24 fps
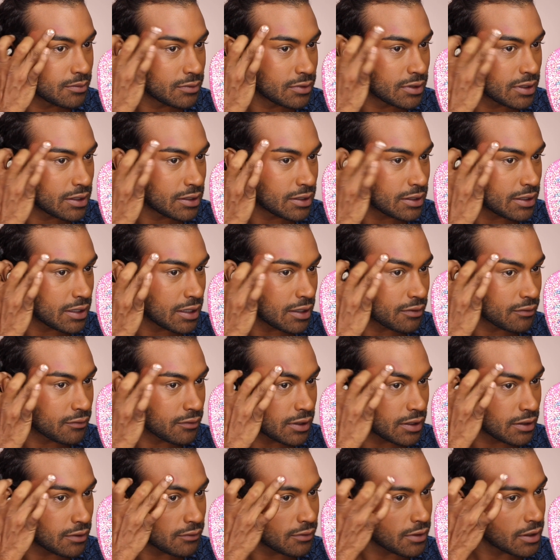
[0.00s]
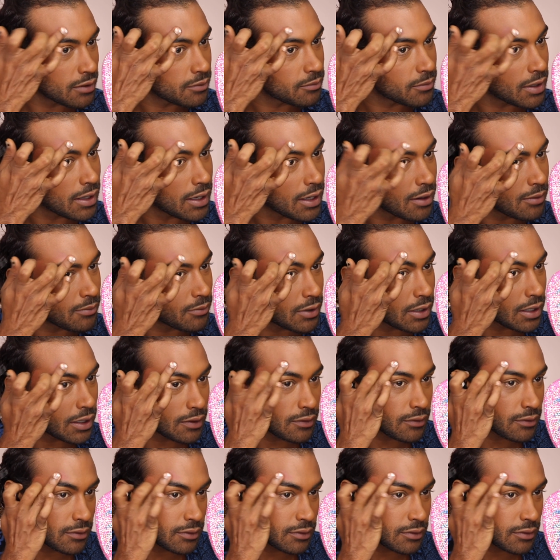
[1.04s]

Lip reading: Blend it out right around my eyebrow.